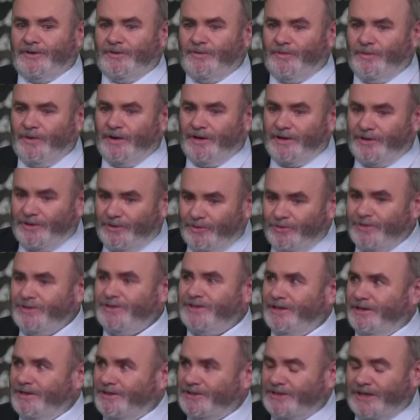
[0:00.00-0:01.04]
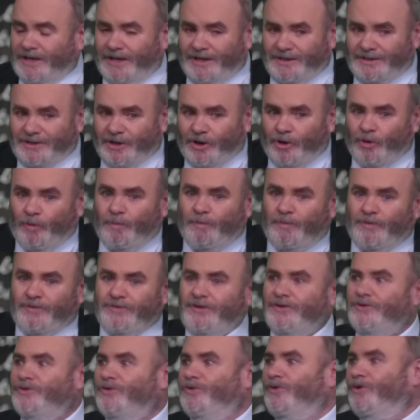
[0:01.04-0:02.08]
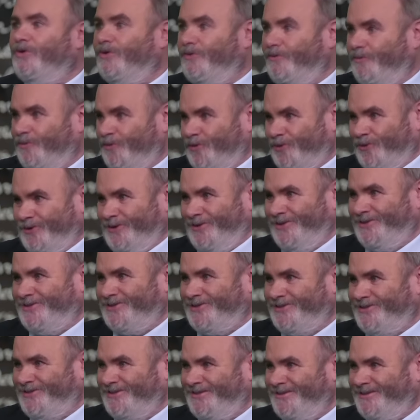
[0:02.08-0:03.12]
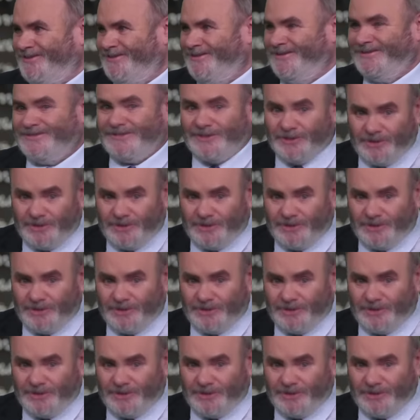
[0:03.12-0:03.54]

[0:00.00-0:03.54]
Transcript: will anoint us and open the door for us mm.